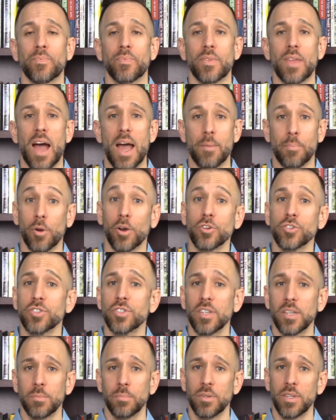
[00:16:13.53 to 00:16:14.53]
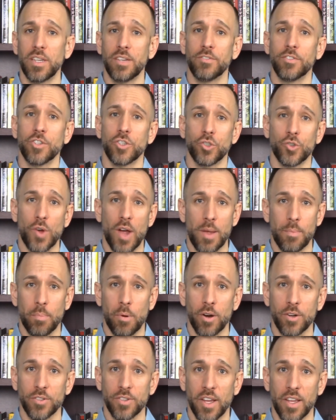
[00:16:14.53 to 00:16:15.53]
I personally believe in the
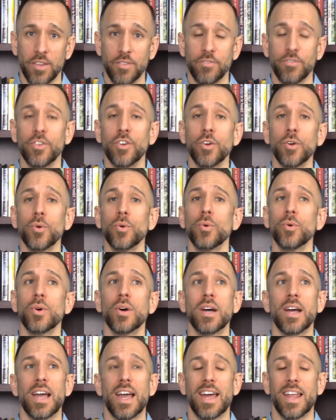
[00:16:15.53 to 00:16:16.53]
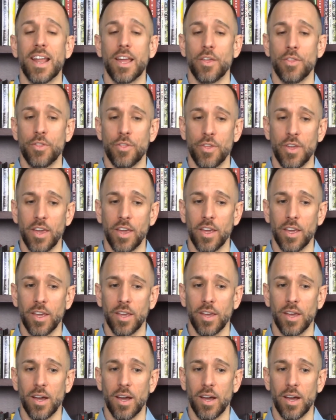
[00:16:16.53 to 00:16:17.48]
tripartite view, and I think